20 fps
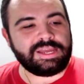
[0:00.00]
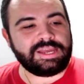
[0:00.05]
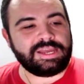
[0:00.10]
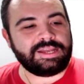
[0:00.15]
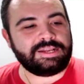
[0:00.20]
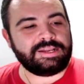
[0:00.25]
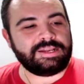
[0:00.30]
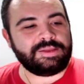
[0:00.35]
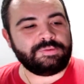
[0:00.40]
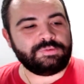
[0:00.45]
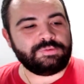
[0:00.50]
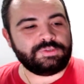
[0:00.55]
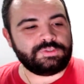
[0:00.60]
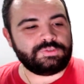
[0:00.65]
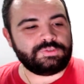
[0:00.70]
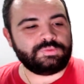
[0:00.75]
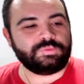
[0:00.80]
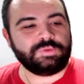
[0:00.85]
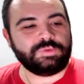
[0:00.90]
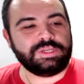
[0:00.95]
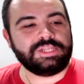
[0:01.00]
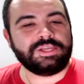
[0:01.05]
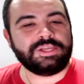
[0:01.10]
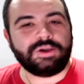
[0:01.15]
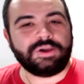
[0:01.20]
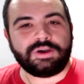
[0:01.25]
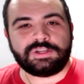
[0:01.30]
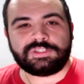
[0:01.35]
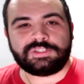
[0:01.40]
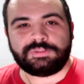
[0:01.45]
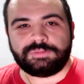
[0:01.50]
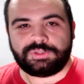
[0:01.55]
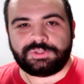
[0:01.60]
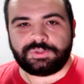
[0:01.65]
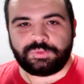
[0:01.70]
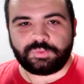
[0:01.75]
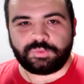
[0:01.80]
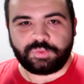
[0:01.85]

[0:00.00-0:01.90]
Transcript: and it was really awesome to